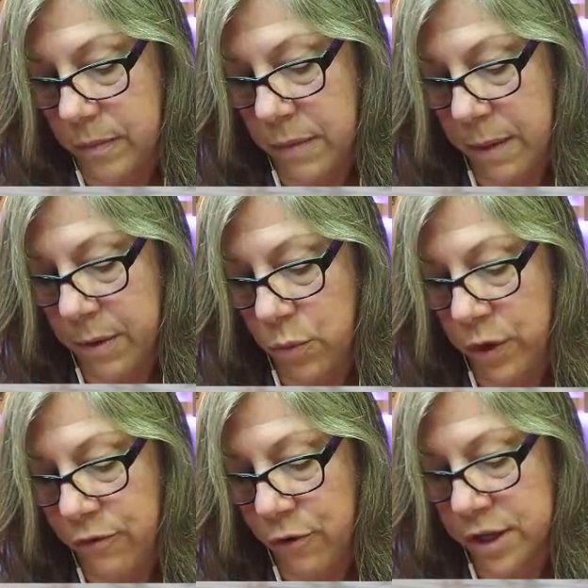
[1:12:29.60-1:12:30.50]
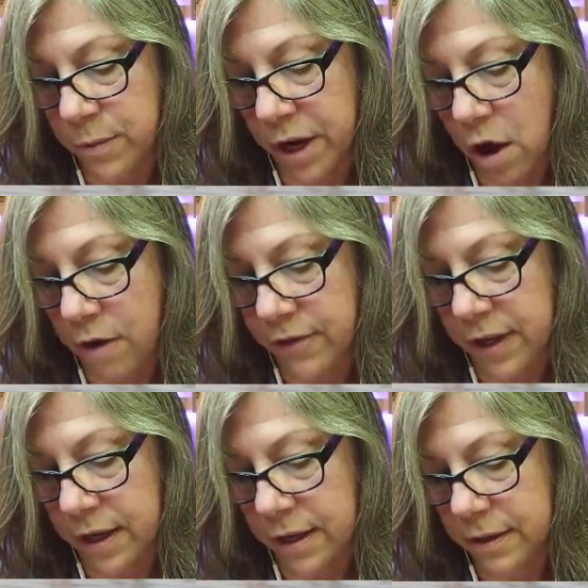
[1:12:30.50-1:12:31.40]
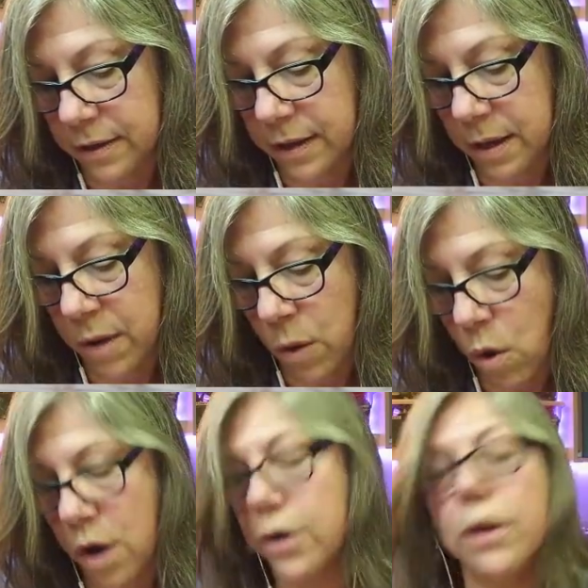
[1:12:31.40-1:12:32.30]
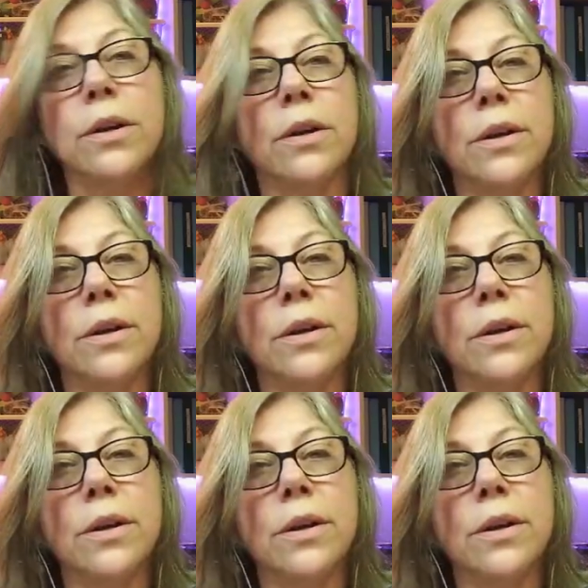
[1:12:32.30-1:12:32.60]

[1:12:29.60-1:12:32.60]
maybe refresh my coffee and my water.